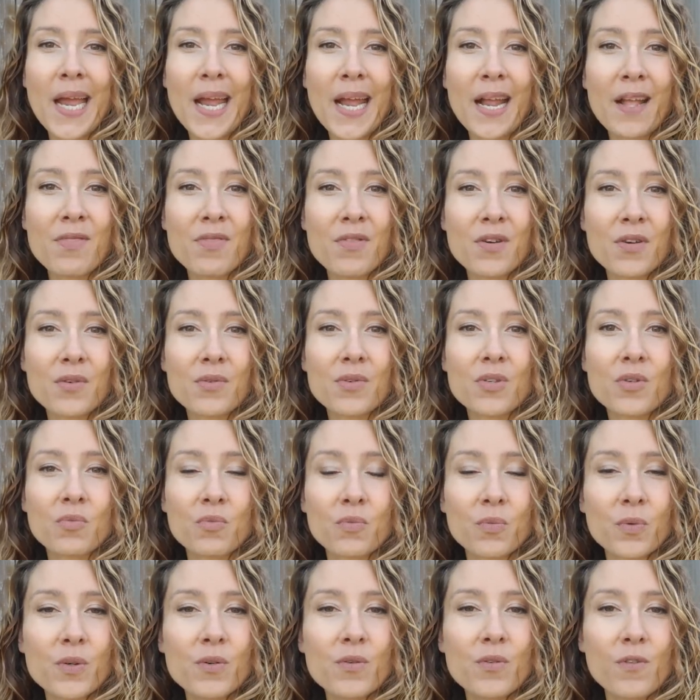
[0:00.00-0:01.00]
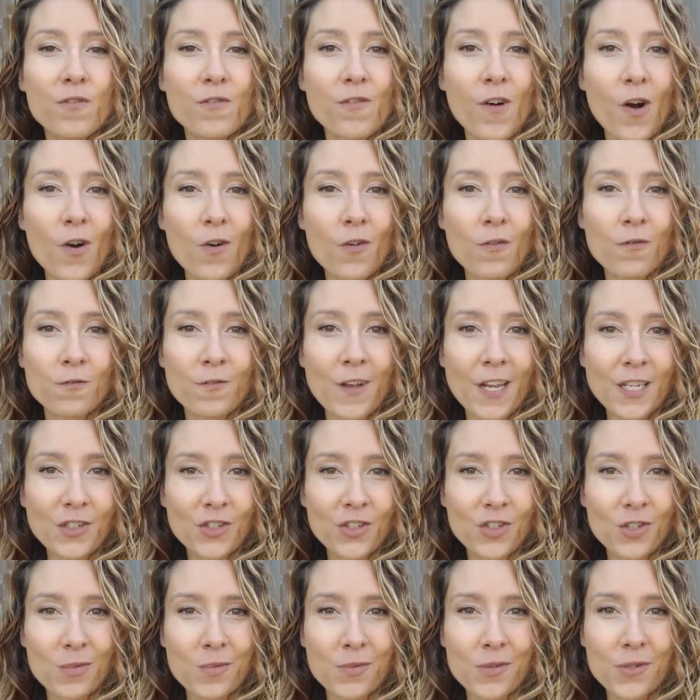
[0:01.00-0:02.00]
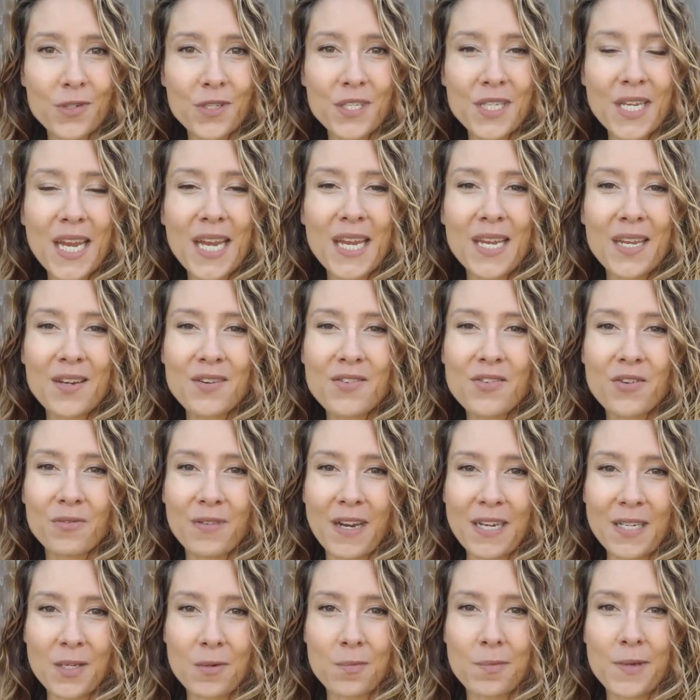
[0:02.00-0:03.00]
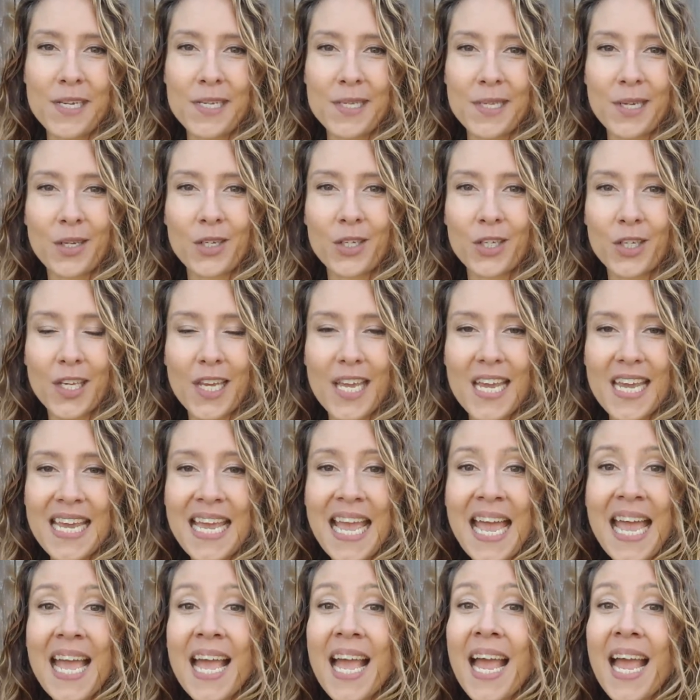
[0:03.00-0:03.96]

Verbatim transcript: and those root fall vegetables in your recipes and cooking.